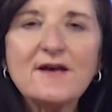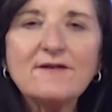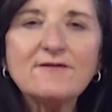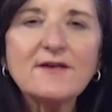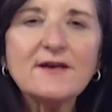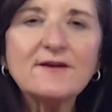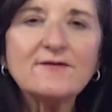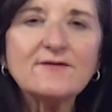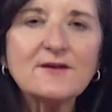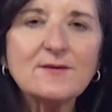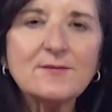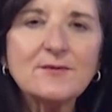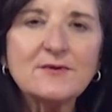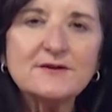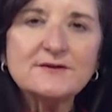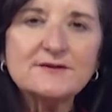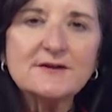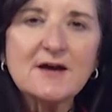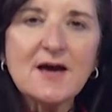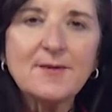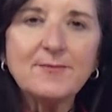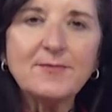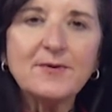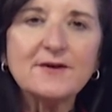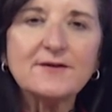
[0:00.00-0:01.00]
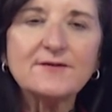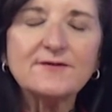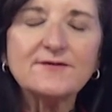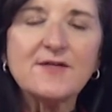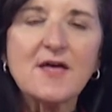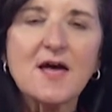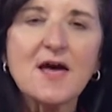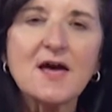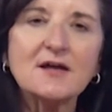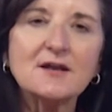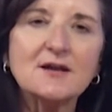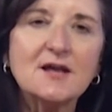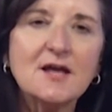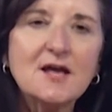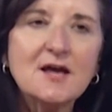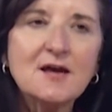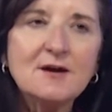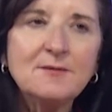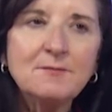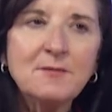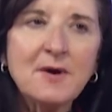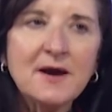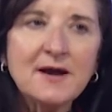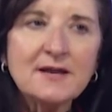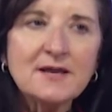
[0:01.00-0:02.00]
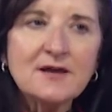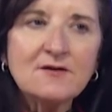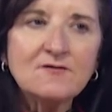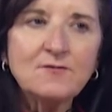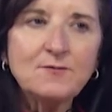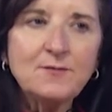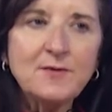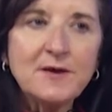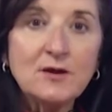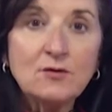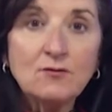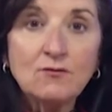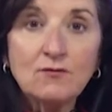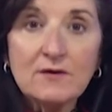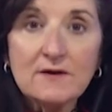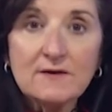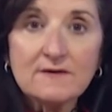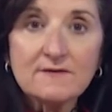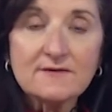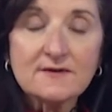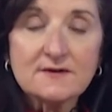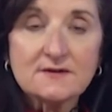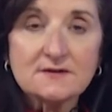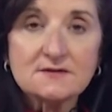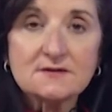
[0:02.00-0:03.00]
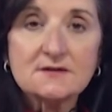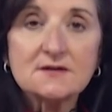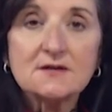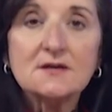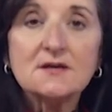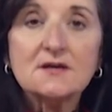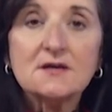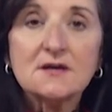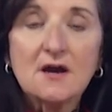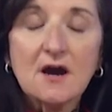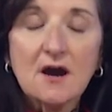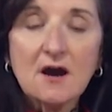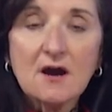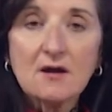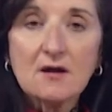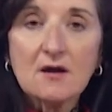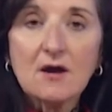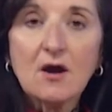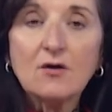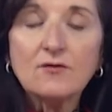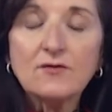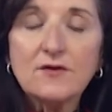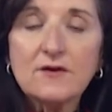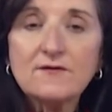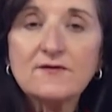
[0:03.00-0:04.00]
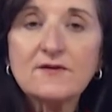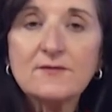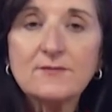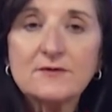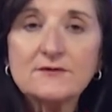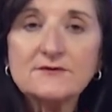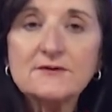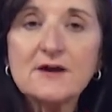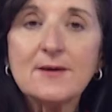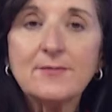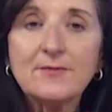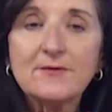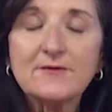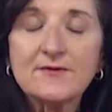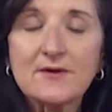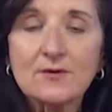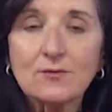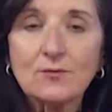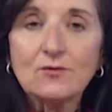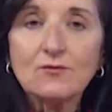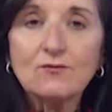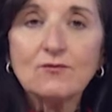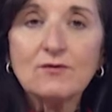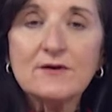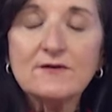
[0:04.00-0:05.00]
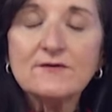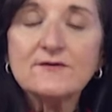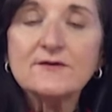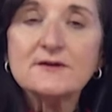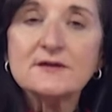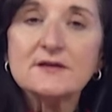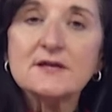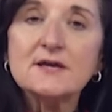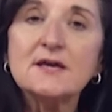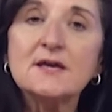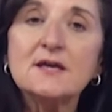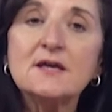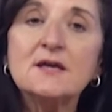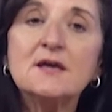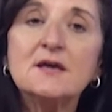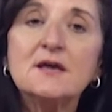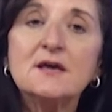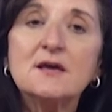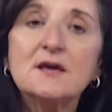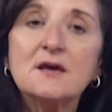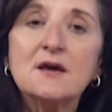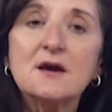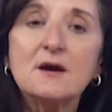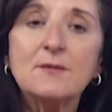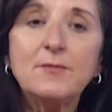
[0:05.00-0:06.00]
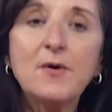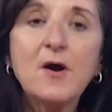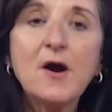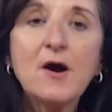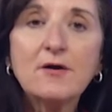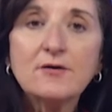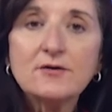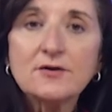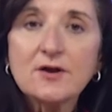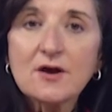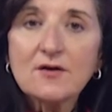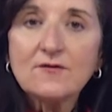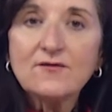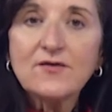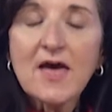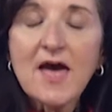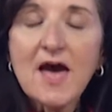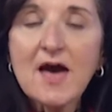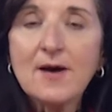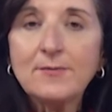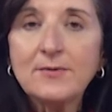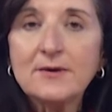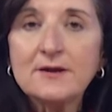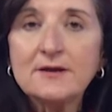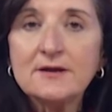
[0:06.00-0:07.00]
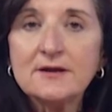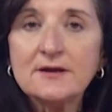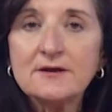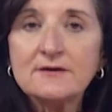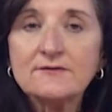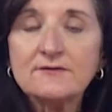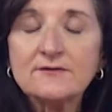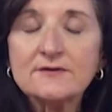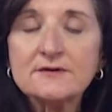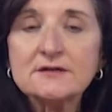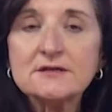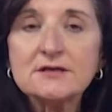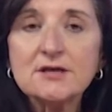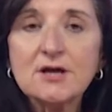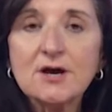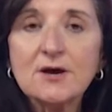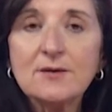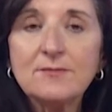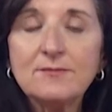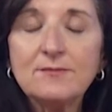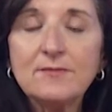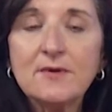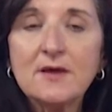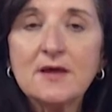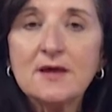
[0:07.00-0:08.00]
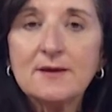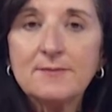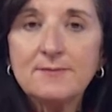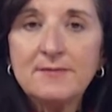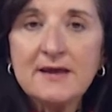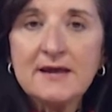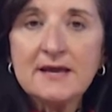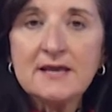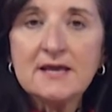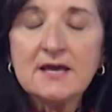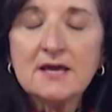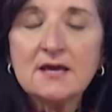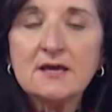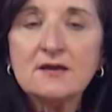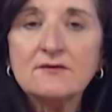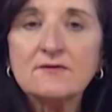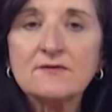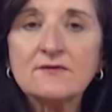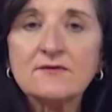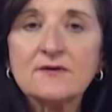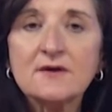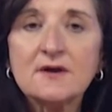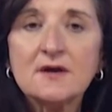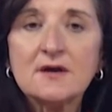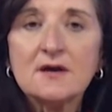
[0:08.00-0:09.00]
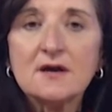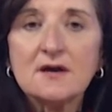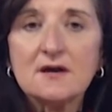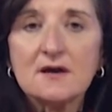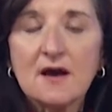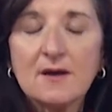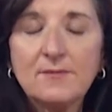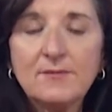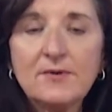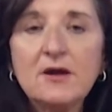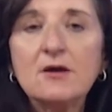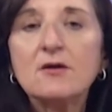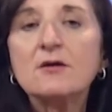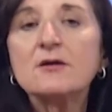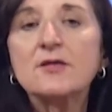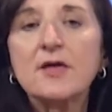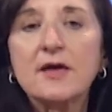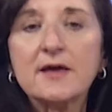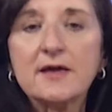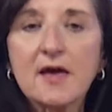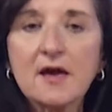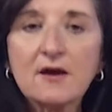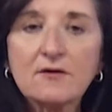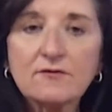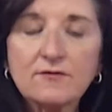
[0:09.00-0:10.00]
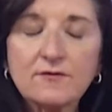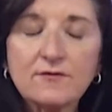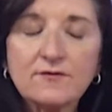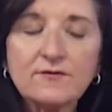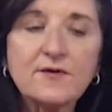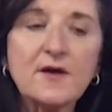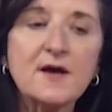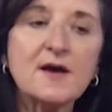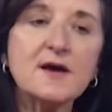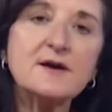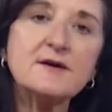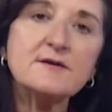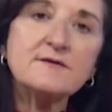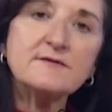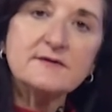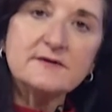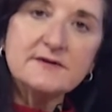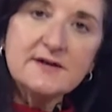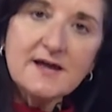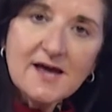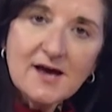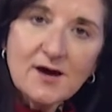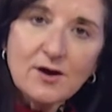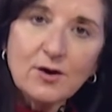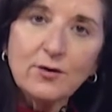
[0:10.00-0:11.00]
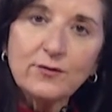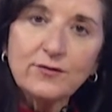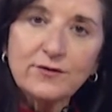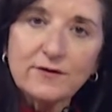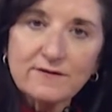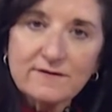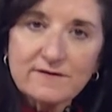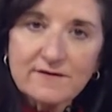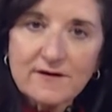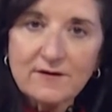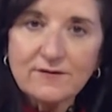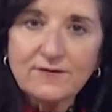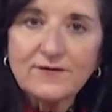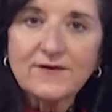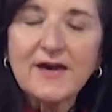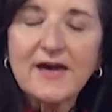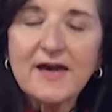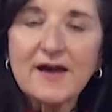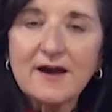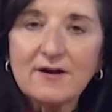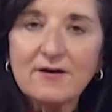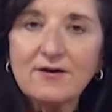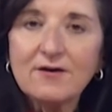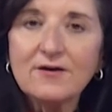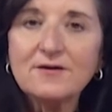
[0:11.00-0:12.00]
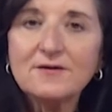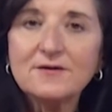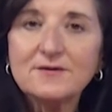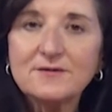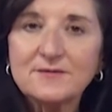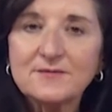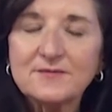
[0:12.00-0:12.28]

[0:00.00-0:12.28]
sounds like some of the topics that might have been recent are, are these some of the topics that were recently part of the happiness oh, club oh, yeah. meetings? I'm hearing like exercise and health and self care.